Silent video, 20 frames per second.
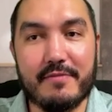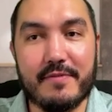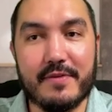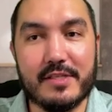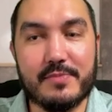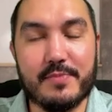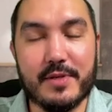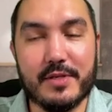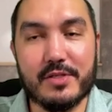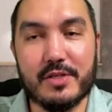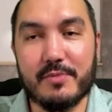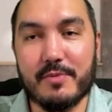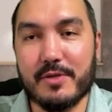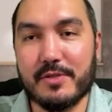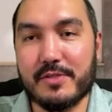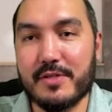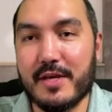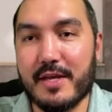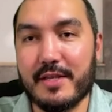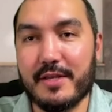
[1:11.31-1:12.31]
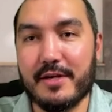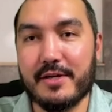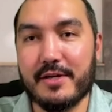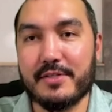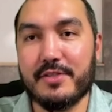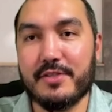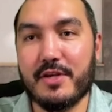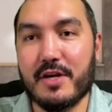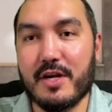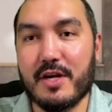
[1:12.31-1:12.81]
I spent almost 9 years
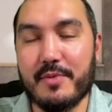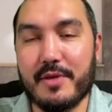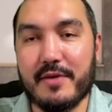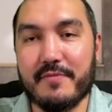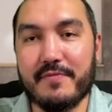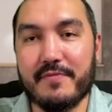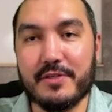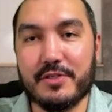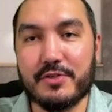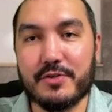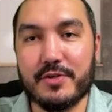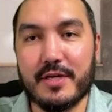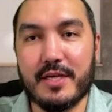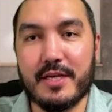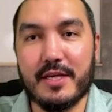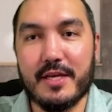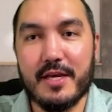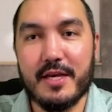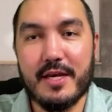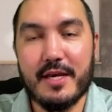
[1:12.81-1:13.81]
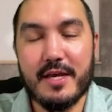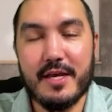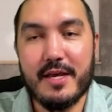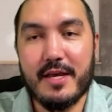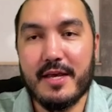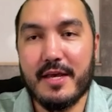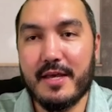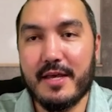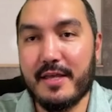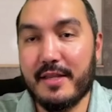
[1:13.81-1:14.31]
in the Army Infantry,
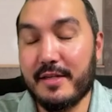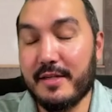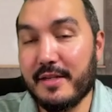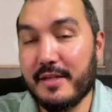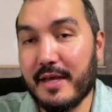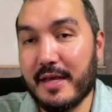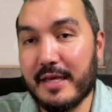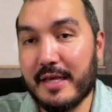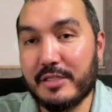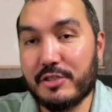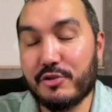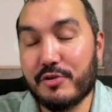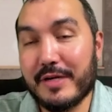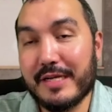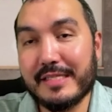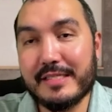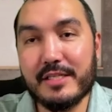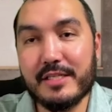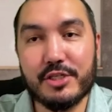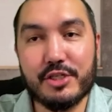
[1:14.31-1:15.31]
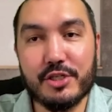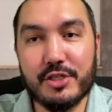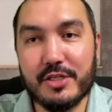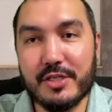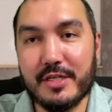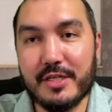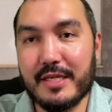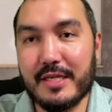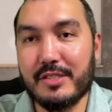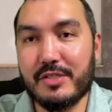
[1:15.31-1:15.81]
and I transitioned
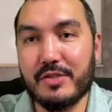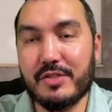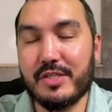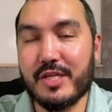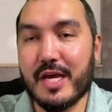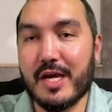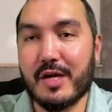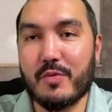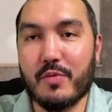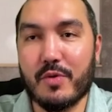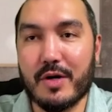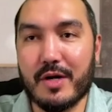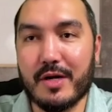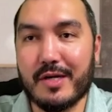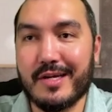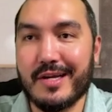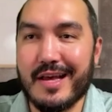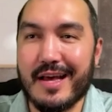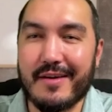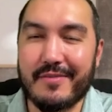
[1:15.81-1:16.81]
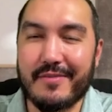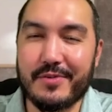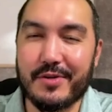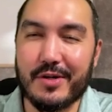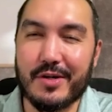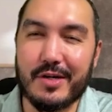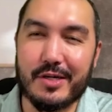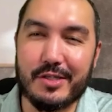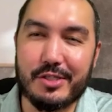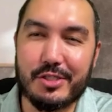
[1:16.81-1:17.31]
into tech work after
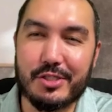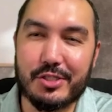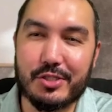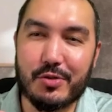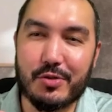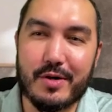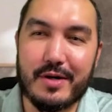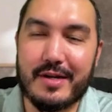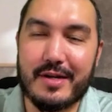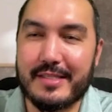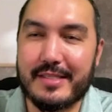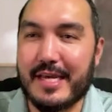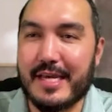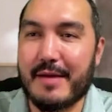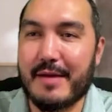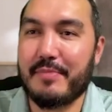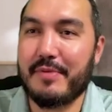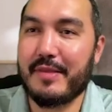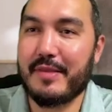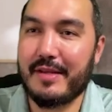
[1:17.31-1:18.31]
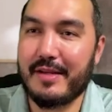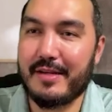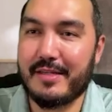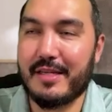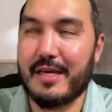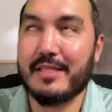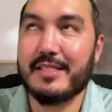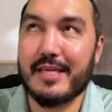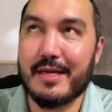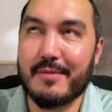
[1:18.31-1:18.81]
a short attempt
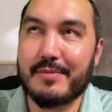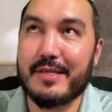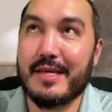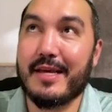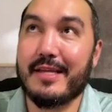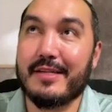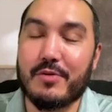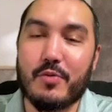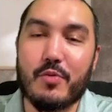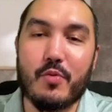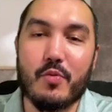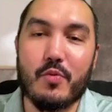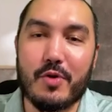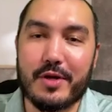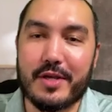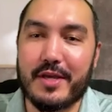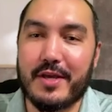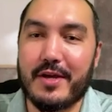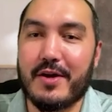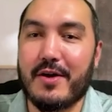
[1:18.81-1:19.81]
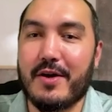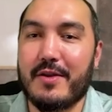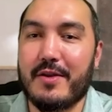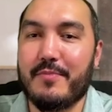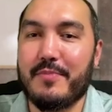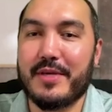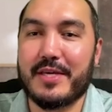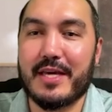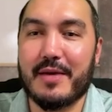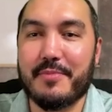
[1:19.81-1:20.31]
at working on
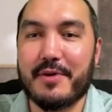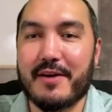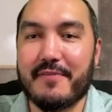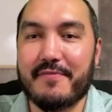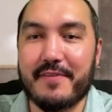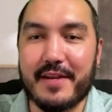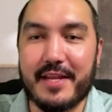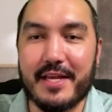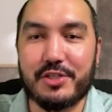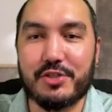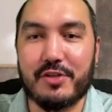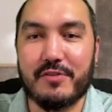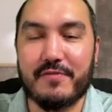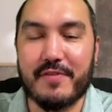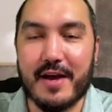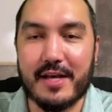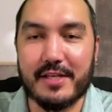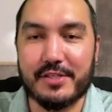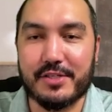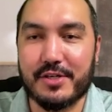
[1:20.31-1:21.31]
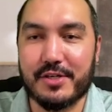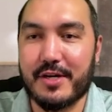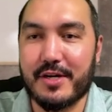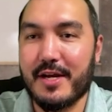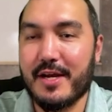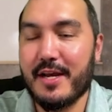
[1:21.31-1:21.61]
becoming a financial advisor.